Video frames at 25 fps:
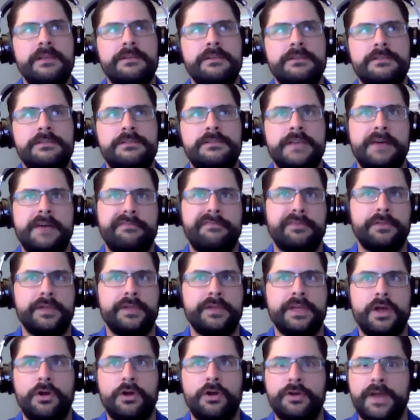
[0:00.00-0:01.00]

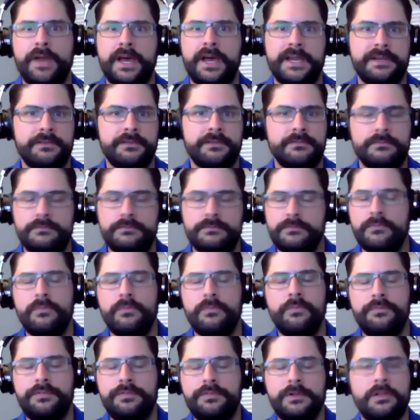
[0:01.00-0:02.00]
definitely are not
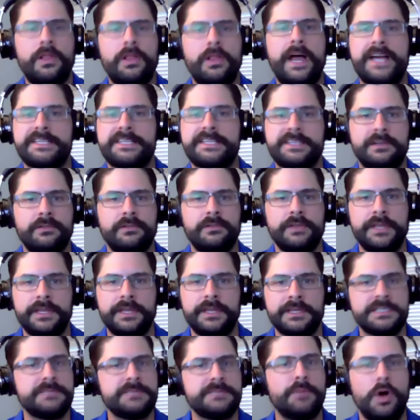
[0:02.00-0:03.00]
classically
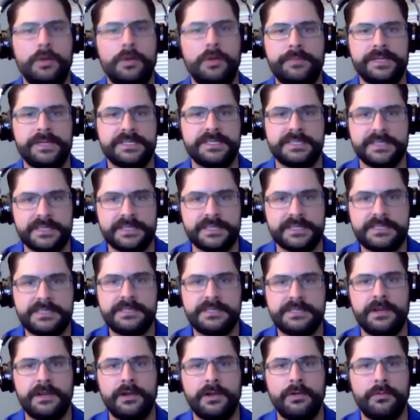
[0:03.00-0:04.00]
a small business,
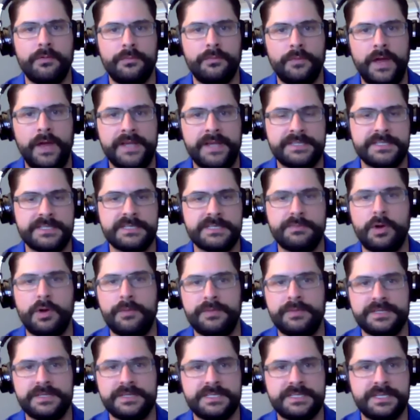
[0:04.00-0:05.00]
as the Small
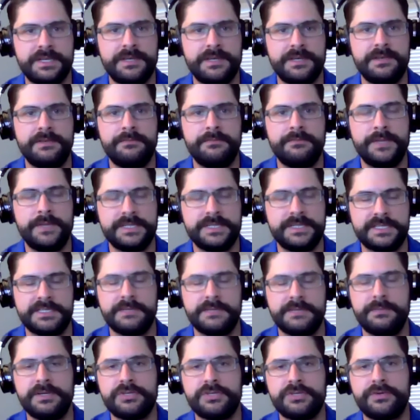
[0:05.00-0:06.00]
Business
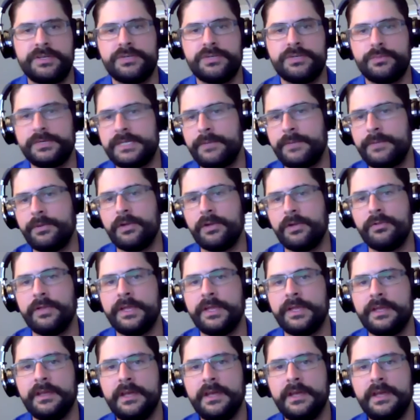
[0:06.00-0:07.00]
Administration would
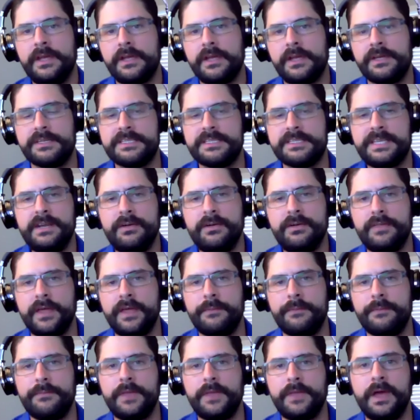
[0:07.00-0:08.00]
typically consider
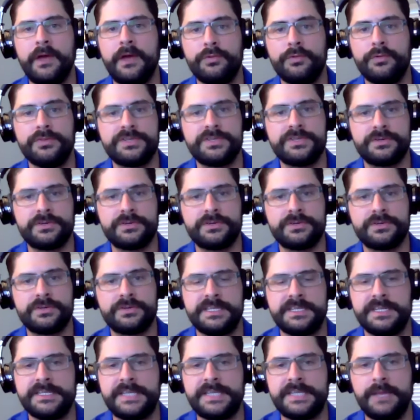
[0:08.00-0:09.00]
them. Ruth's Chris is
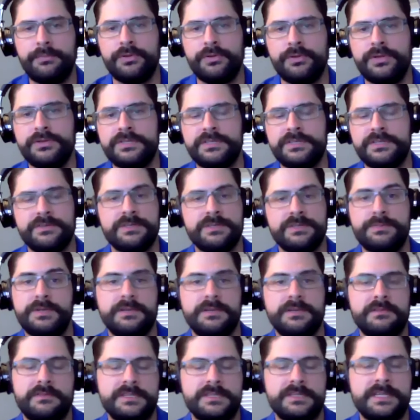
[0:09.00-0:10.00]
the example used, and there's
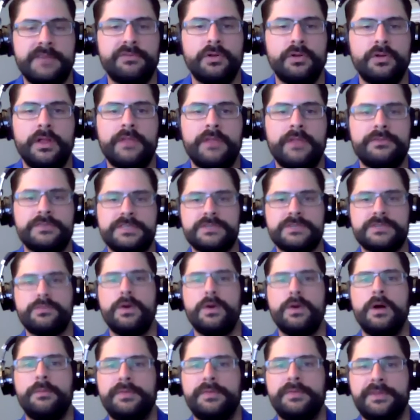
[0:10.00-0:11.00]
been several others as
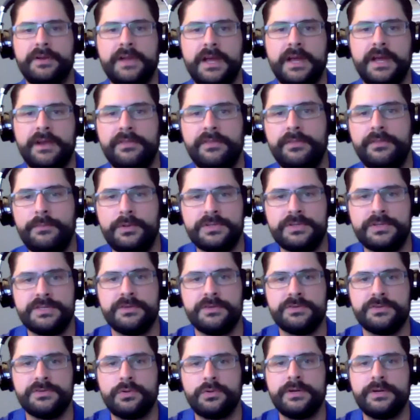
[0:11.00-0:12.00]
well, but they're kind of the most
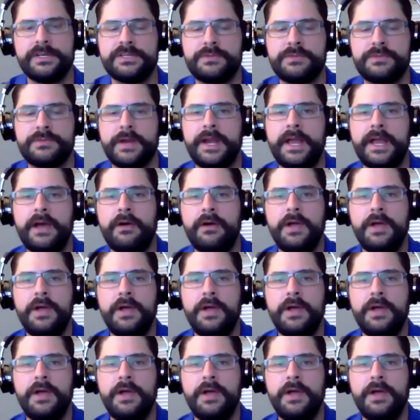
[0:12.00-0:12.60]
notorious right now.